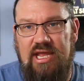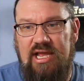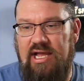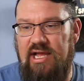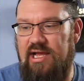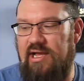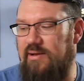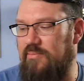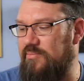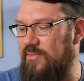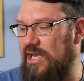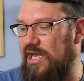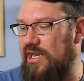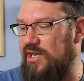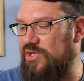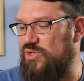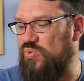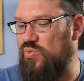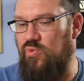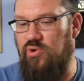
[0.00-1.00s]
And
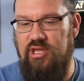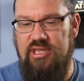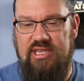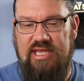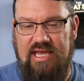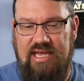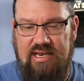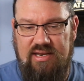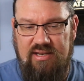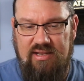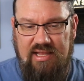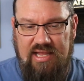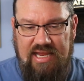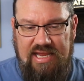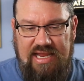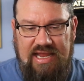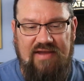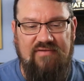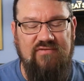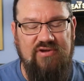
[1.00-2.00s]
it's one that,
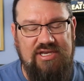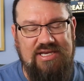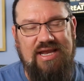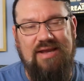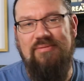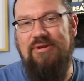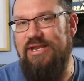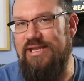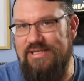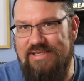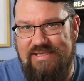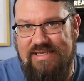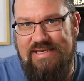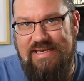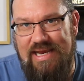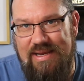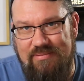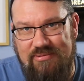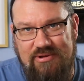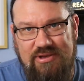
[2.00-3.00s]
like, every time it hits the
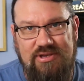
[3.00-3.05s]
table,